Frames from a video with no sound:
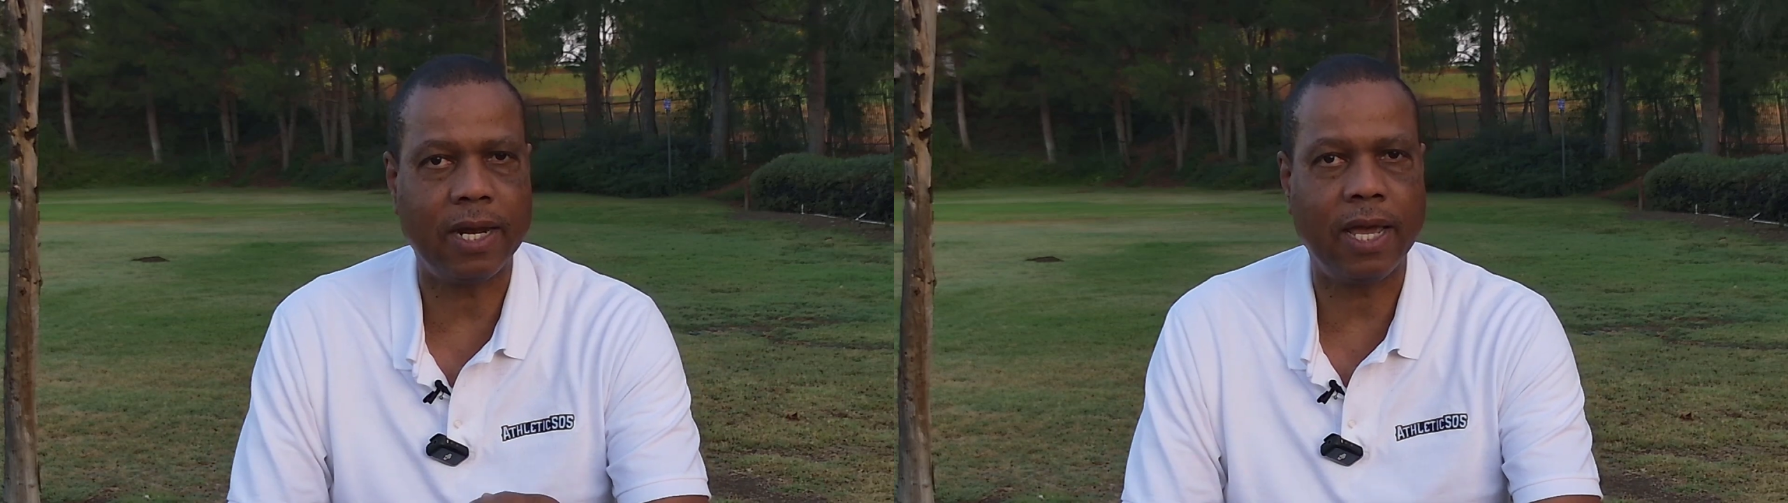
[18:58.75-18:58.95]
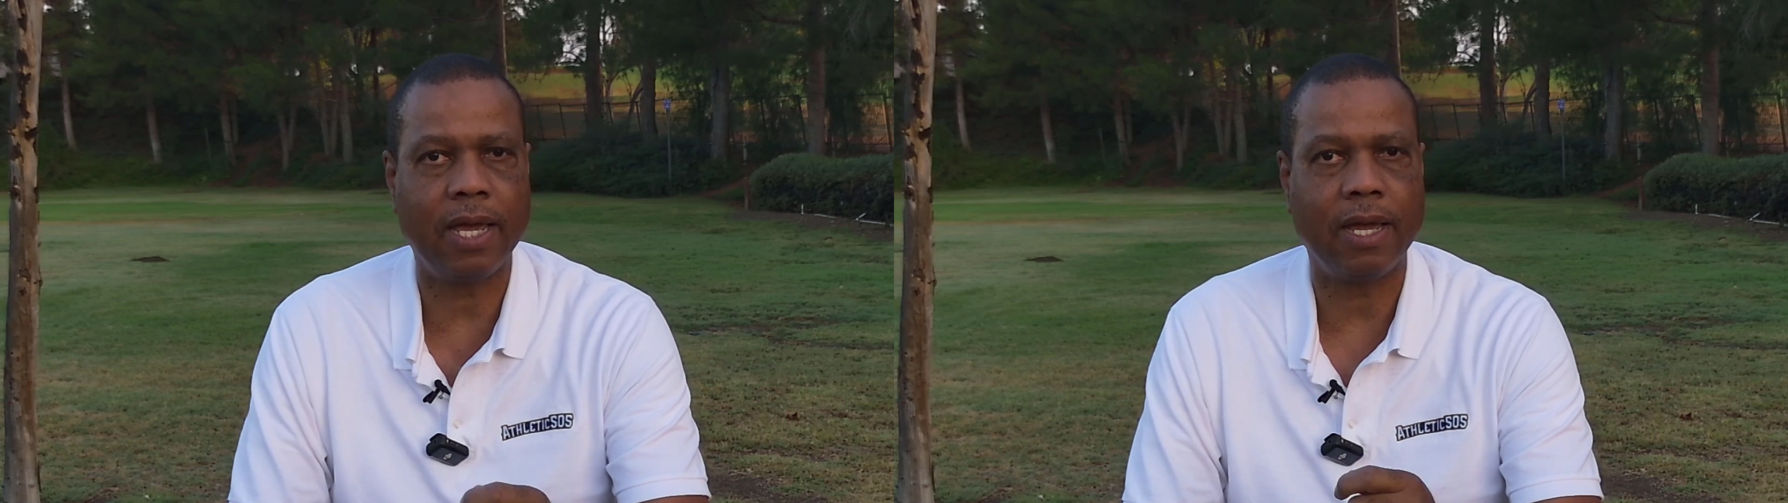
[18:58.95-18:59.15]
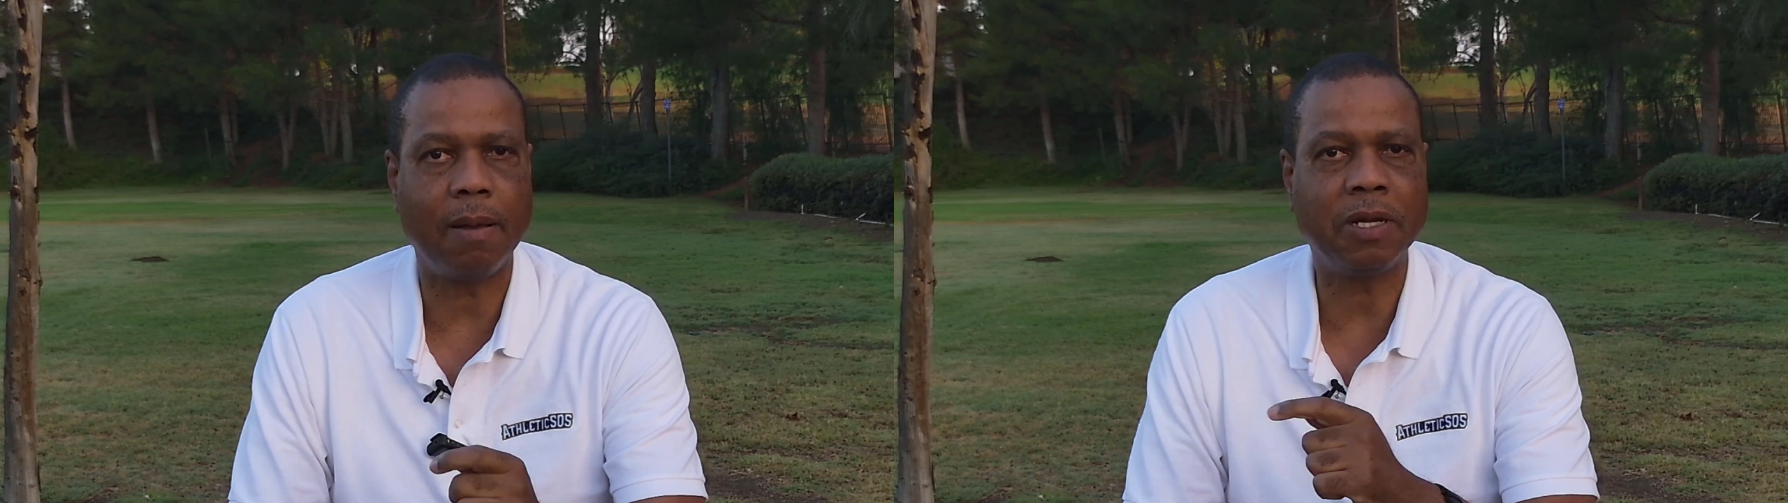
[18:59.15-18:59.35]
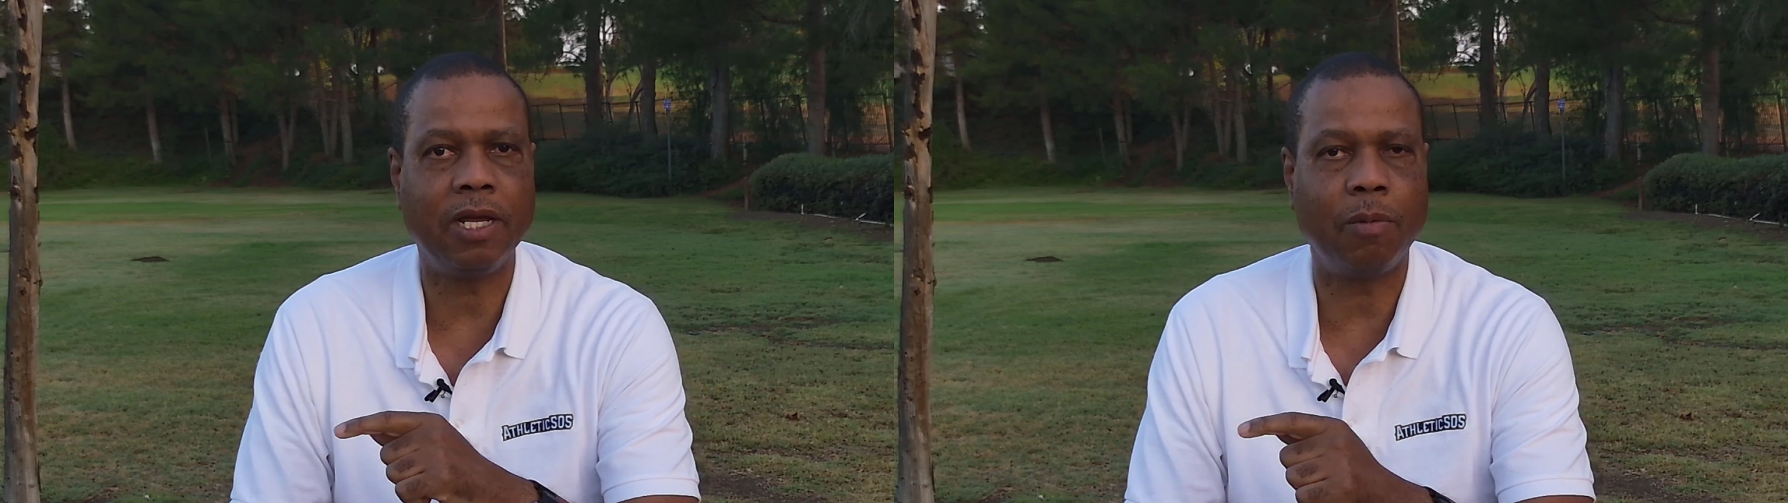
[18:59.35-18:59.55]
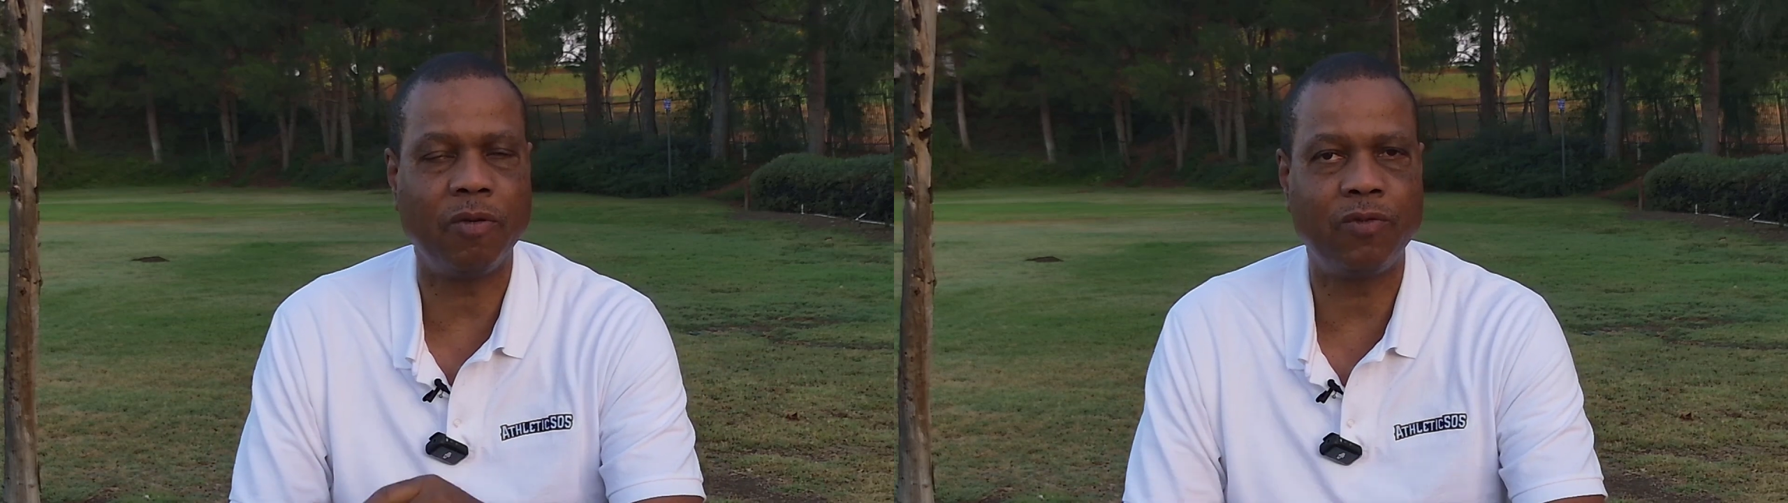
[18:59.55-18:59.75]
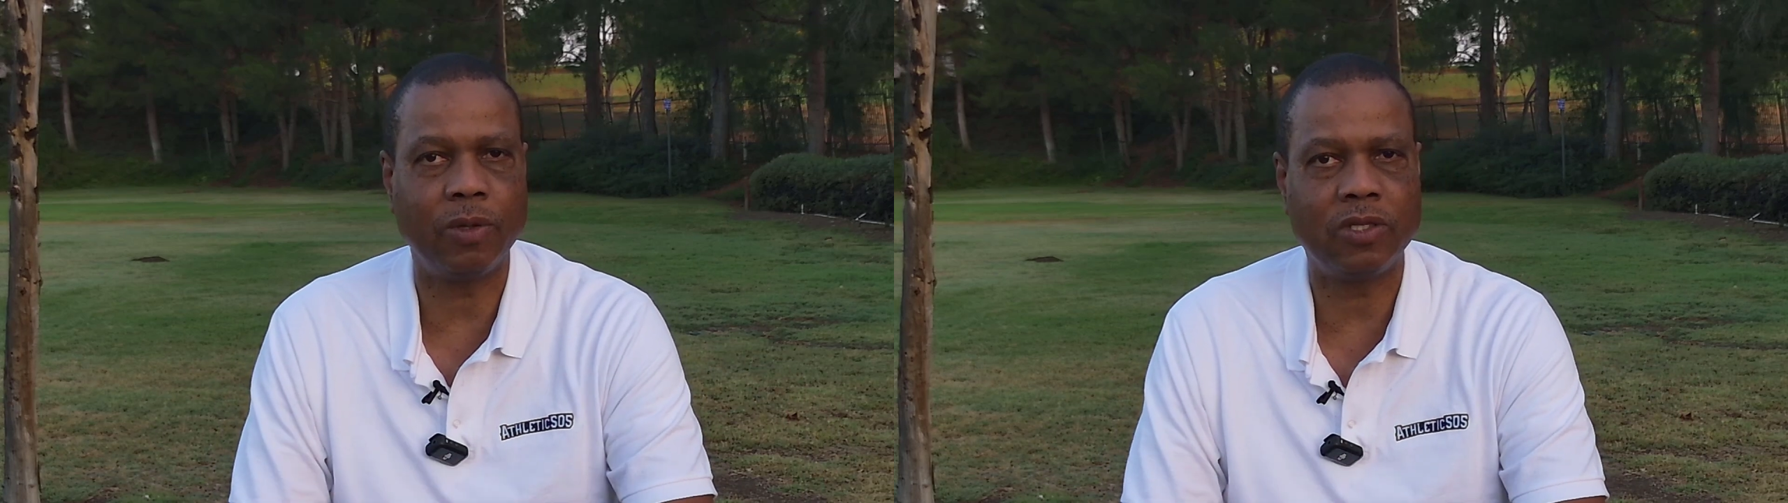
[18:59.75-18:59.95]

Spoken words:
hey, I'm going to help a few of